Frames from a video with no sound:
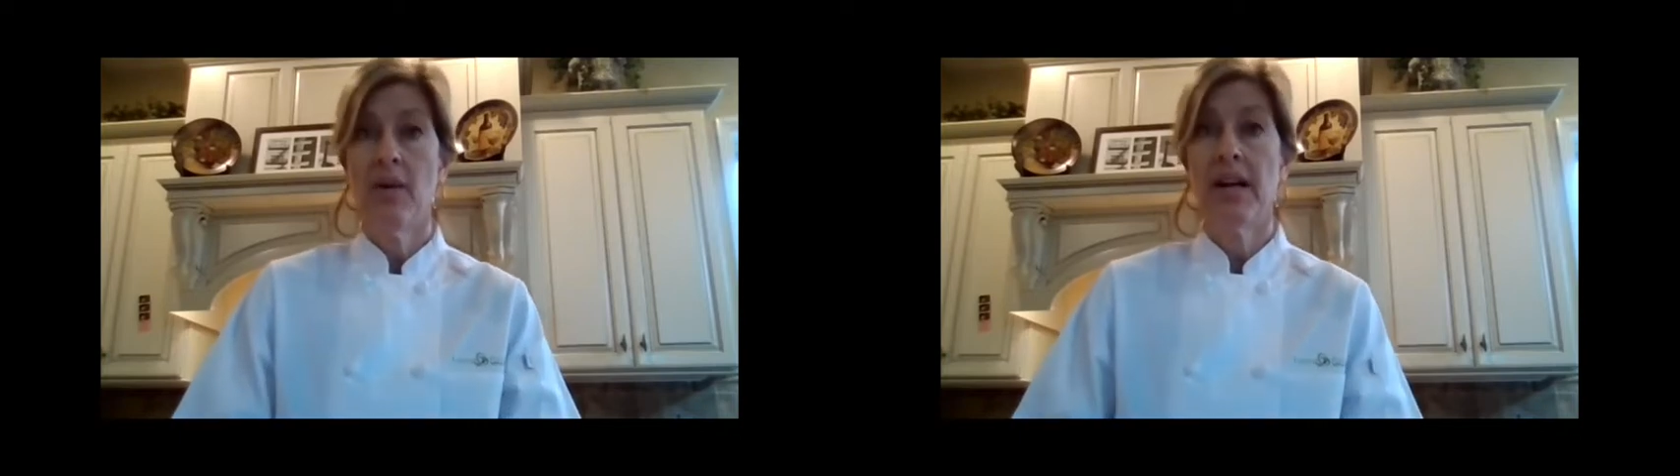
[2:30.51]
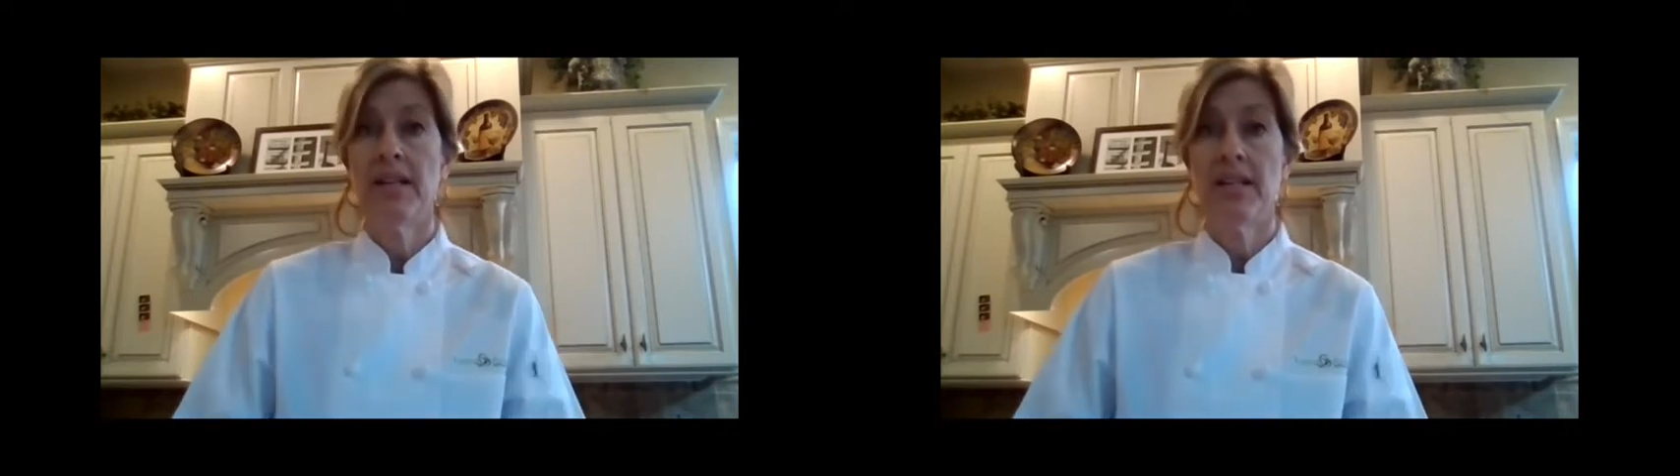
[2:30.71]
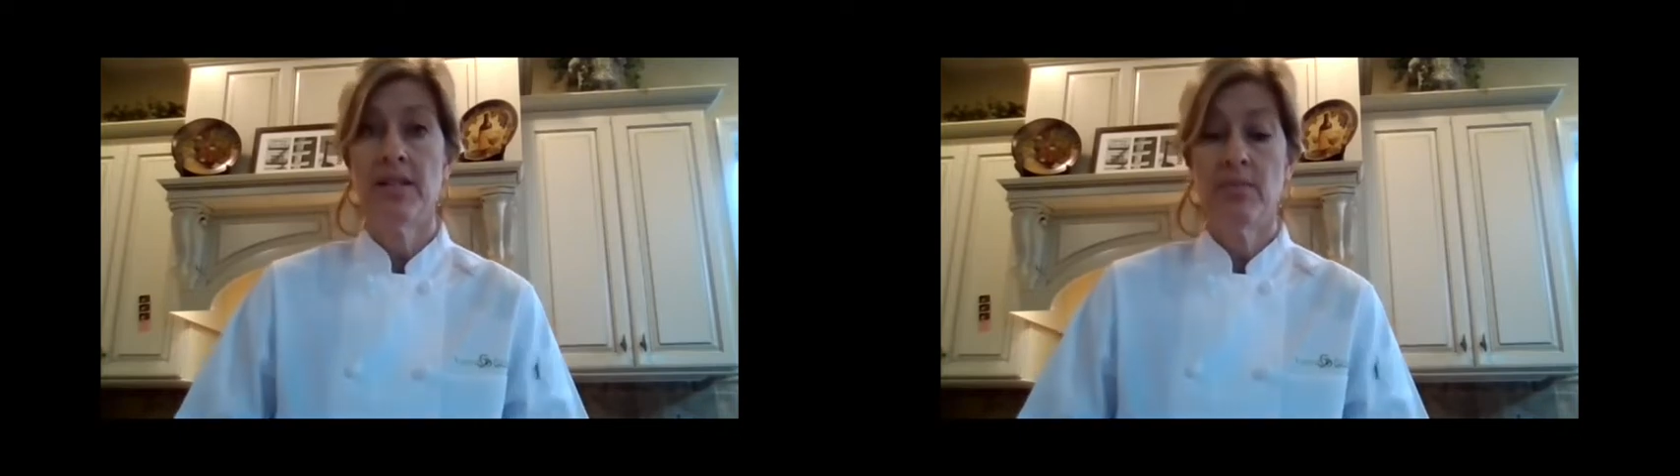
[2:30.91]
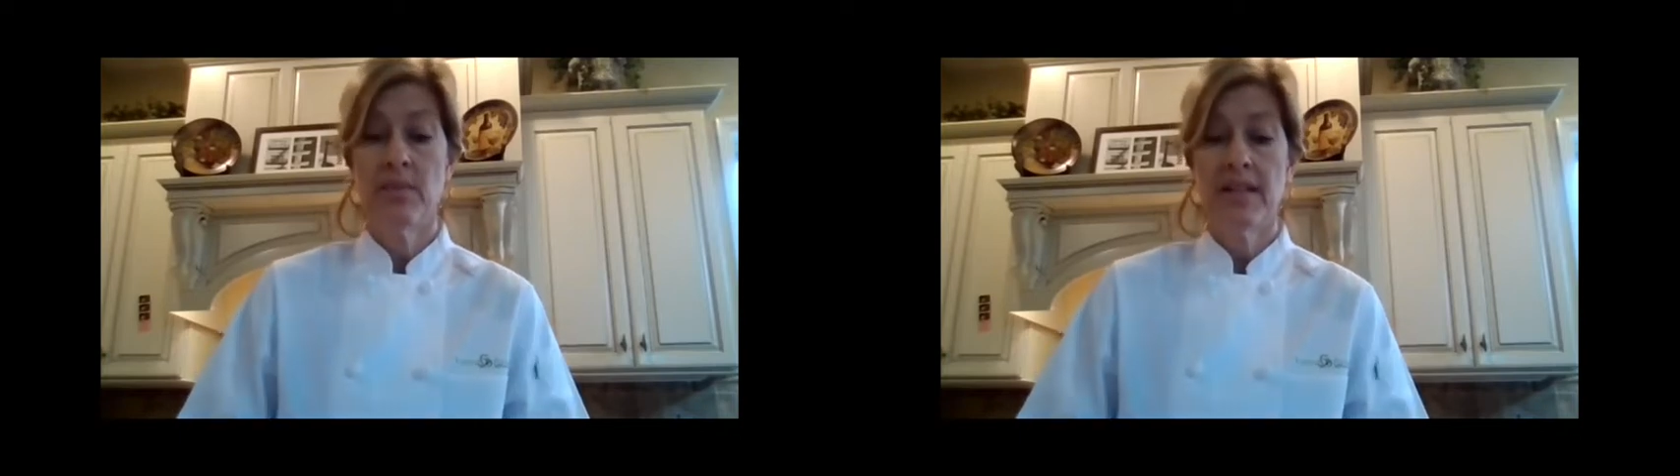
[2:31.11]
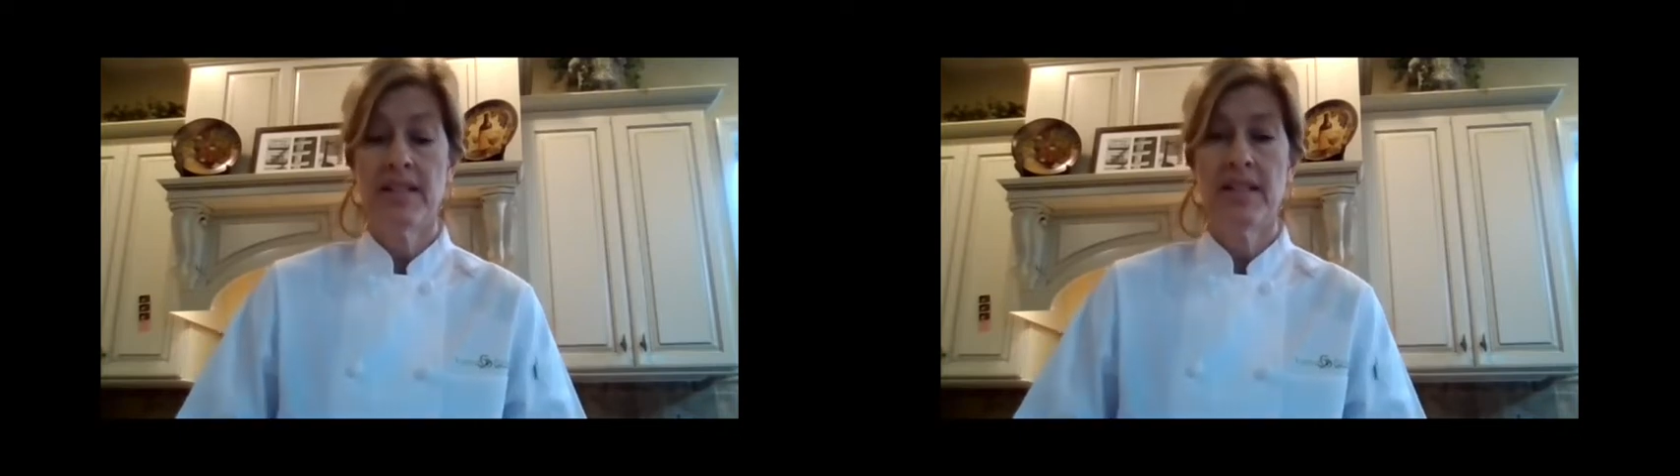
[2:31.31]
I did
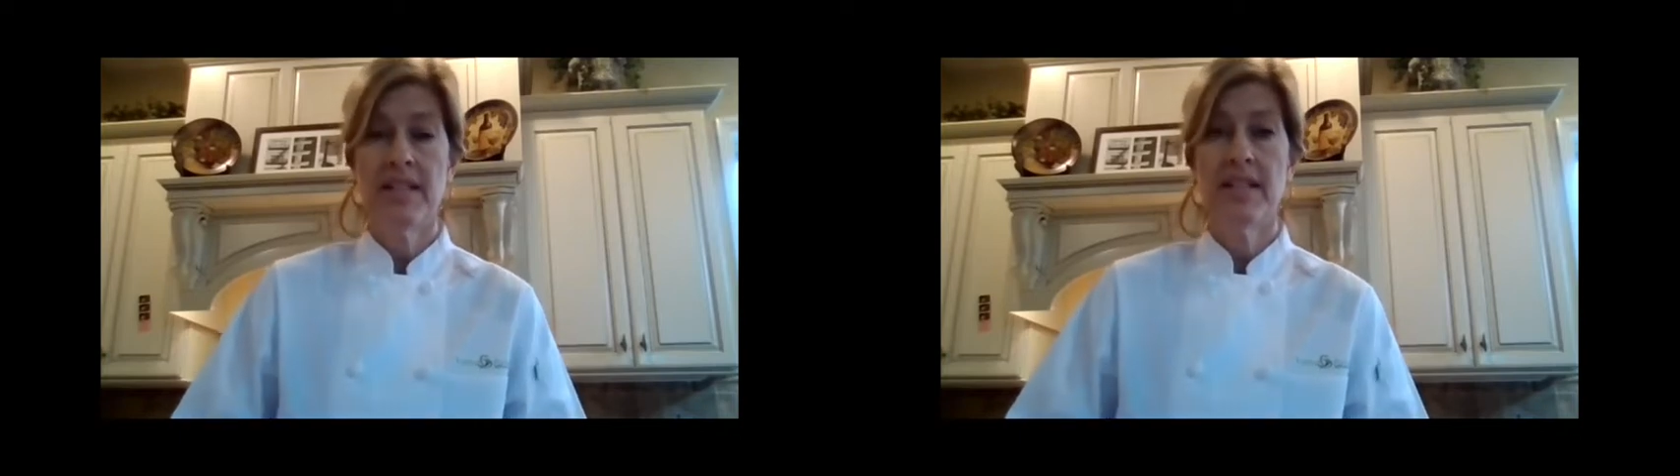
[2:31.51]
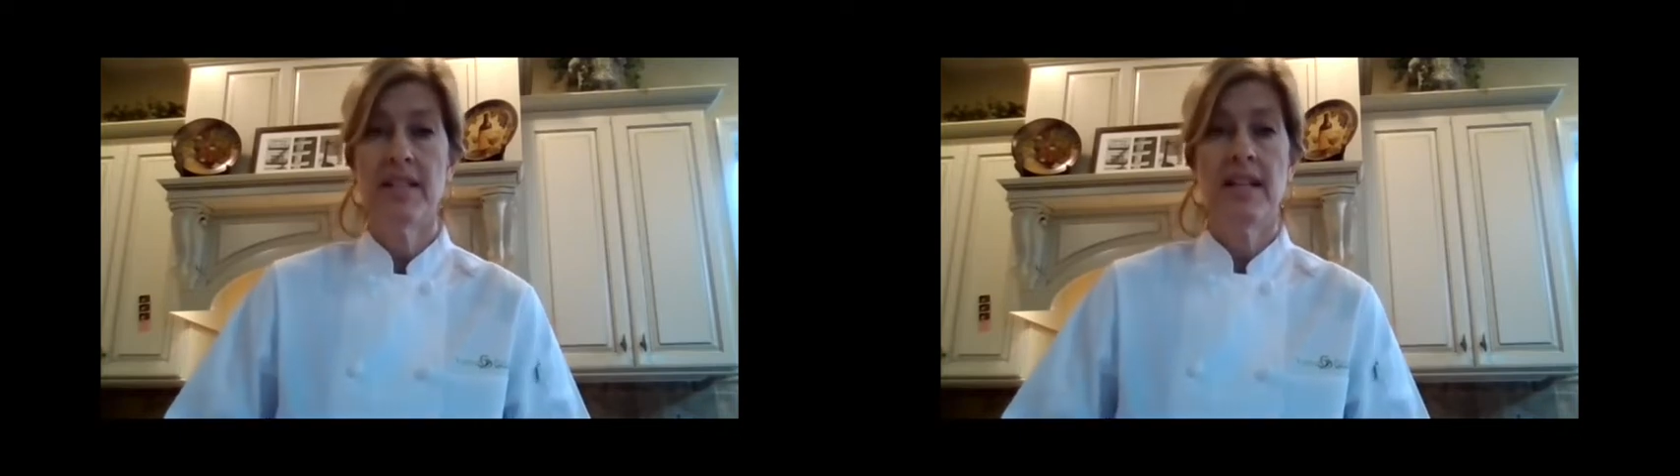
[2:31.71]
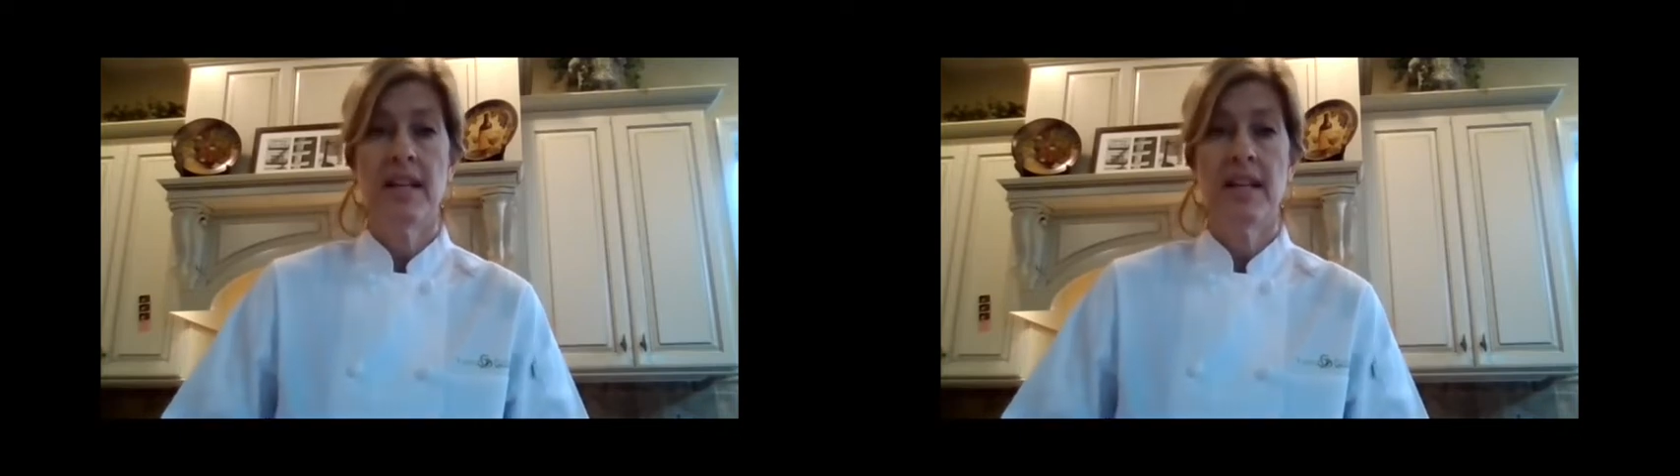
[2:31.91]
rinse these